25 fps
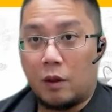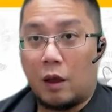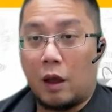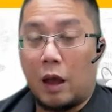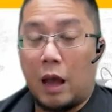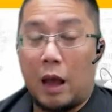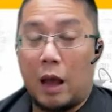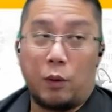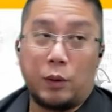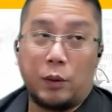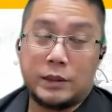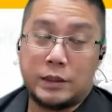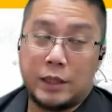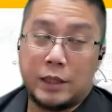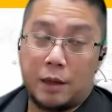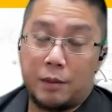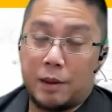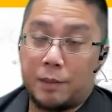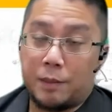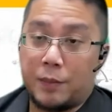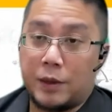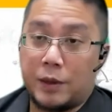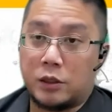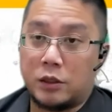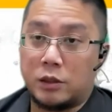I always tell my
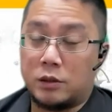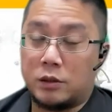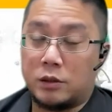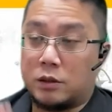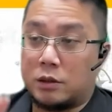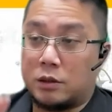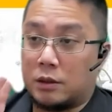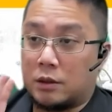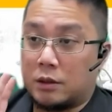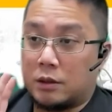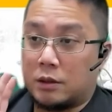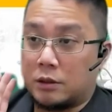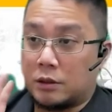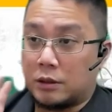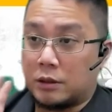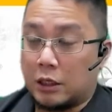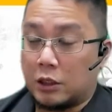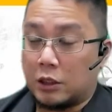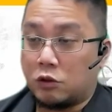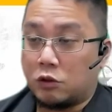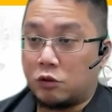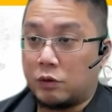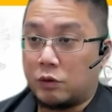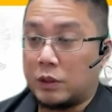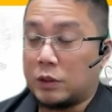patients,
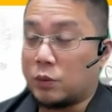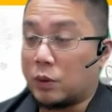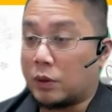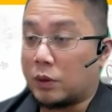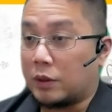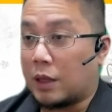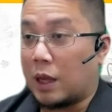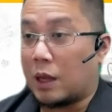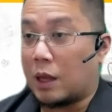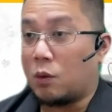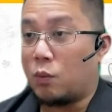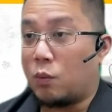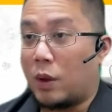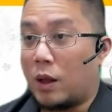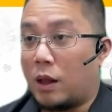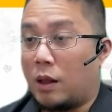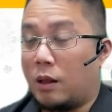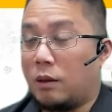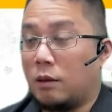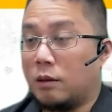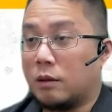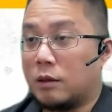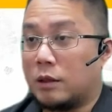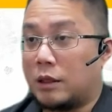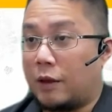surgeries, when done
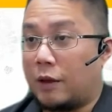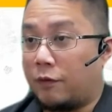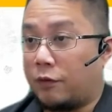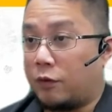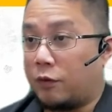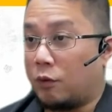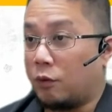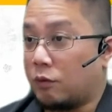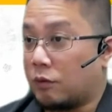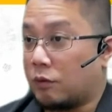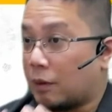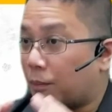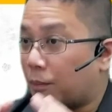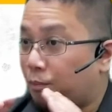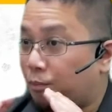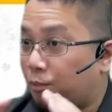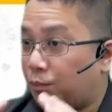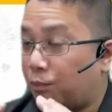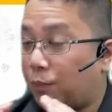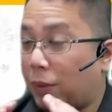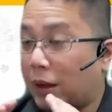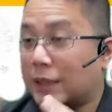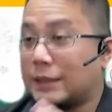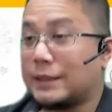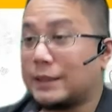well, gives you the
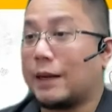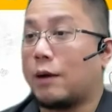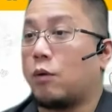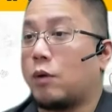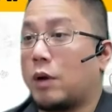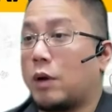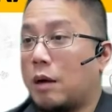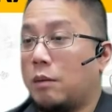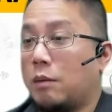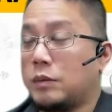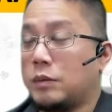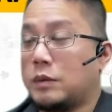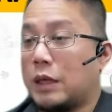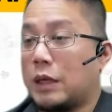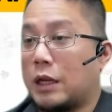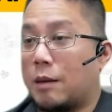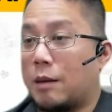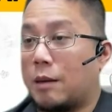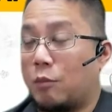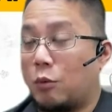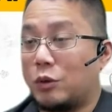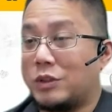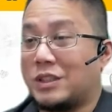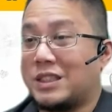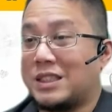best outcomes and the
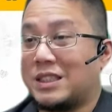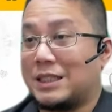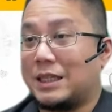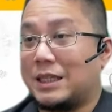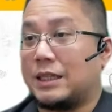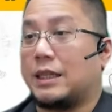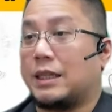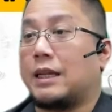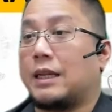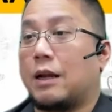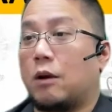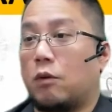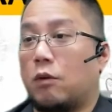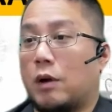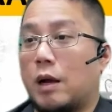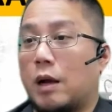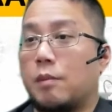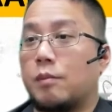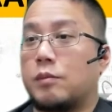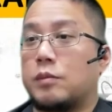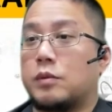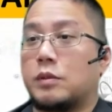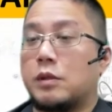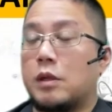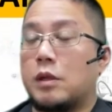most certain
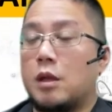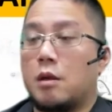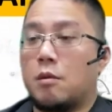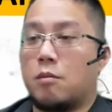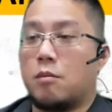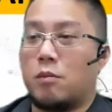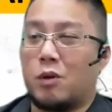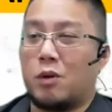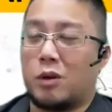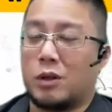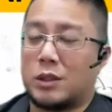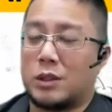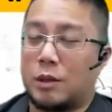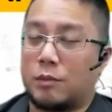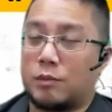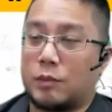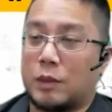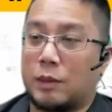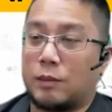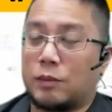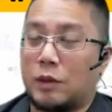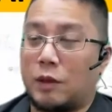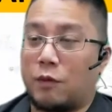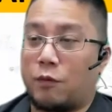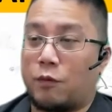outcomes, because
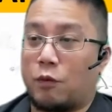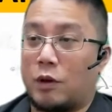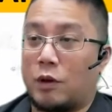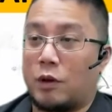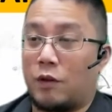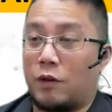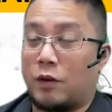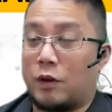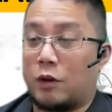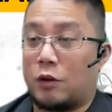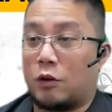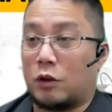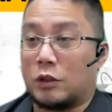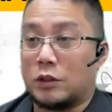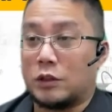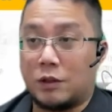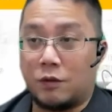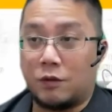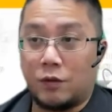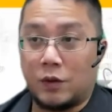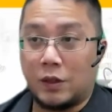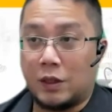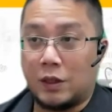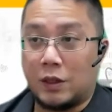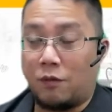sometimes if you leave it
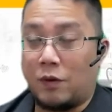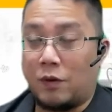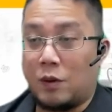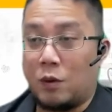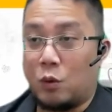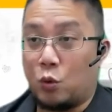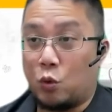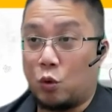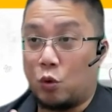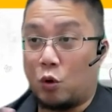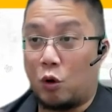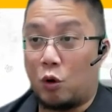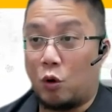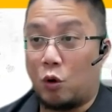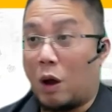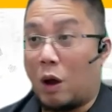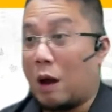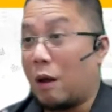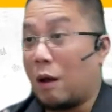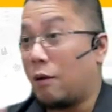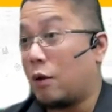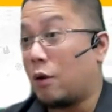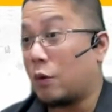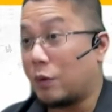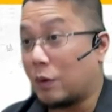conservatively, you do not know
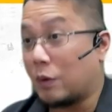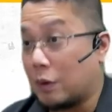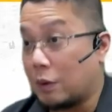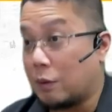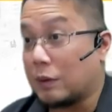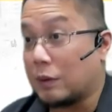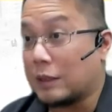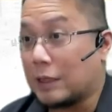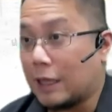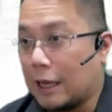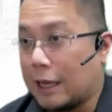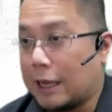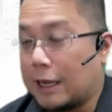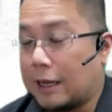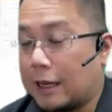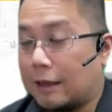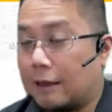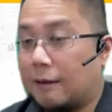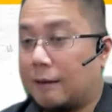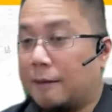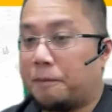how long it will take.